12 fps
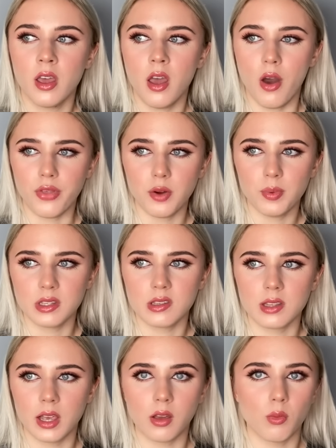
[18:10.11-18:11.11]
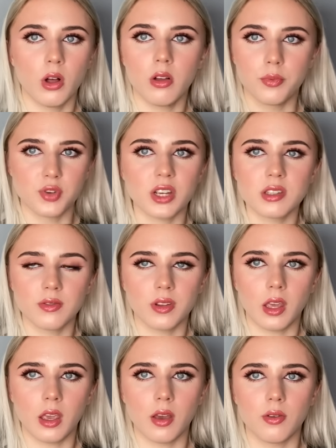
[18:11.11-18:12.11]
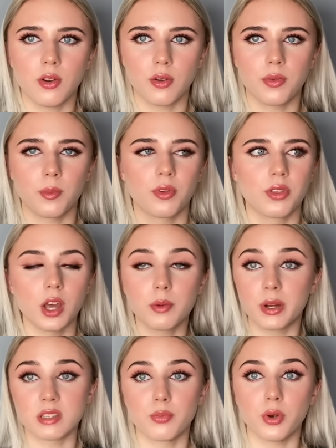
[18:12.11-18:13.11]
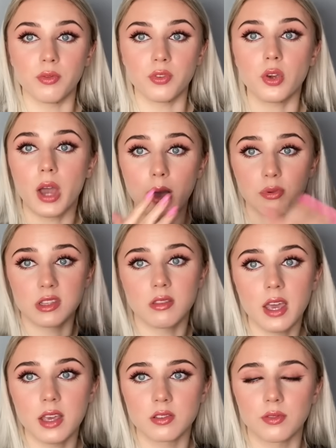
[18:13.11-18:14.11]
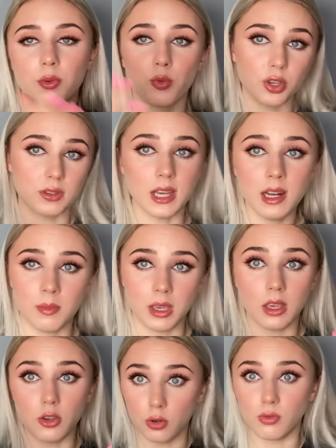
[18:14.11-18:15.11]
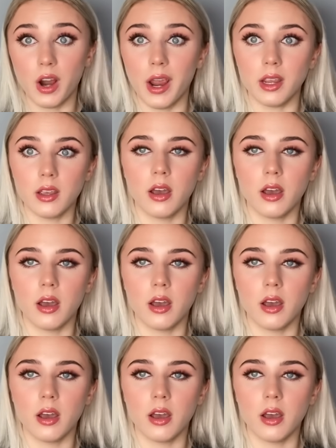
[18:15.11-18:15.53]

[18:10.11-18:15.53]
Her therapist is like, well, objectively, you know, from a third person point of view, I wasn't there. So from what you're telling me, you're right.